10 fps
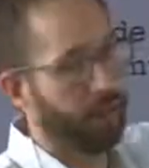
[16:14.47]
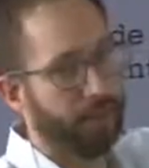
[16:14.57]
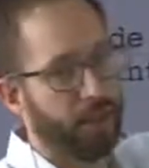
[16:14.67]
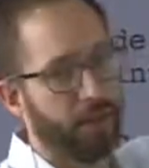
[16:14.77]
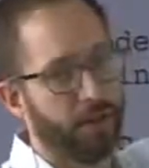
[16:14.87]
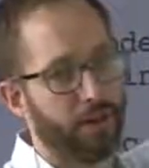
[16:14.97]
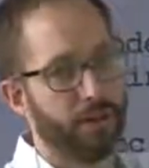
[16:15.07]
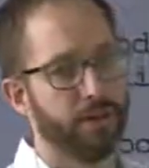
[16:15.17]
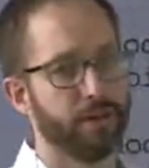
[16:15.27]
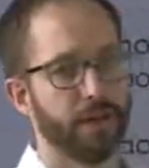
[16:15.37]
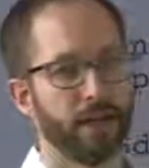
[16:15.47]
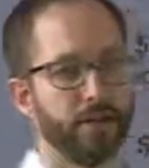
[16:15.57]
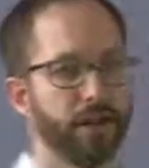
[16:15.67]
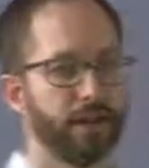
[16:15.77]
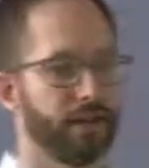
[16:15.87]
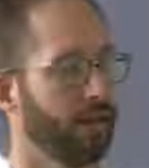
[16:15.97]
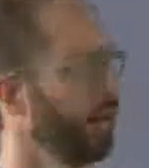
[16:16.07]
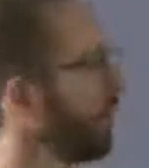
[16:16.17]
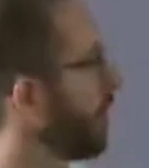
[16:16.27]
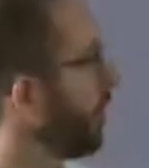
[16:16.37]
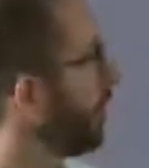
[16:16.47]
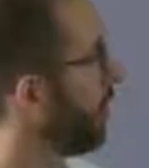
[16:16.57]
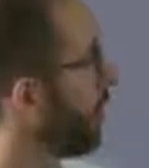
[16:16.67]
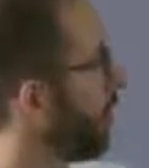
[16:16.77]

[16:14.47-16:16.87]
XPath argument. So that's that chunk of code that